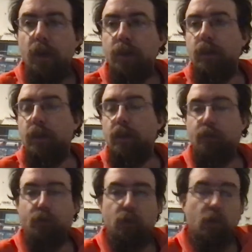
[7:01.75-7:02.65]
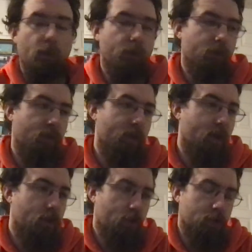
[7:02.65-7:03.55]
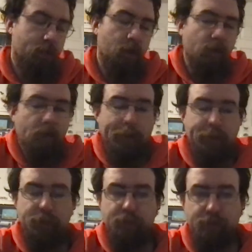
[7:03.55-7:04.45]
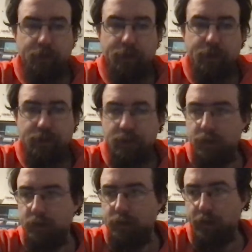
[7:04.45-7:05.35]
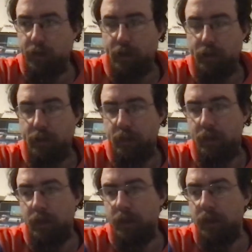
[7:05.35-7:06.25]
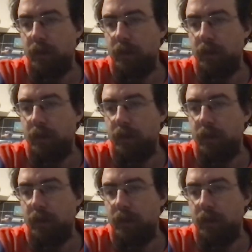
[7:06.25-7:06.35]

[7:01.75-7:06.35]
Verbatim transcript: the full-on 3D Trust Monitoring, which is pretty decent, and the